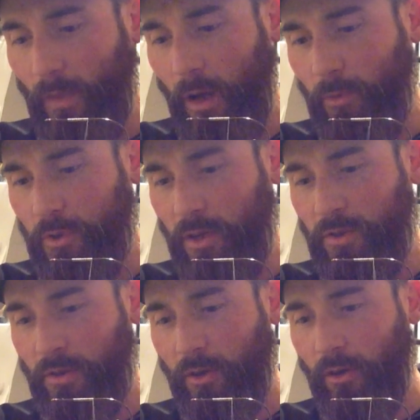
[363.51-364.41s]
And with
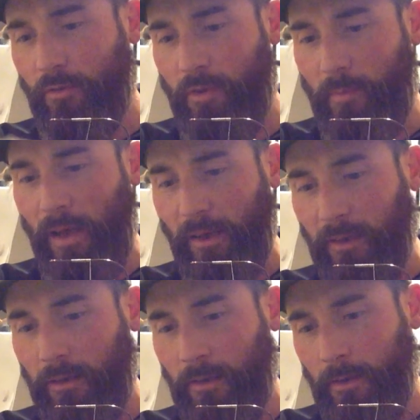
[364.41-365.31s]
changing the colour of the belly,
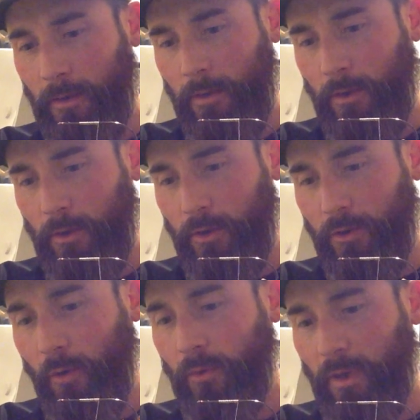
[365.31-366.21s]
you
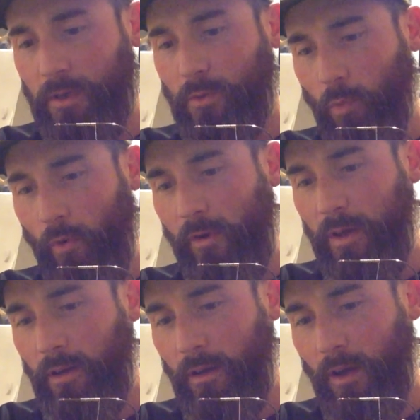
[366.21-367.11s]
don't need to worry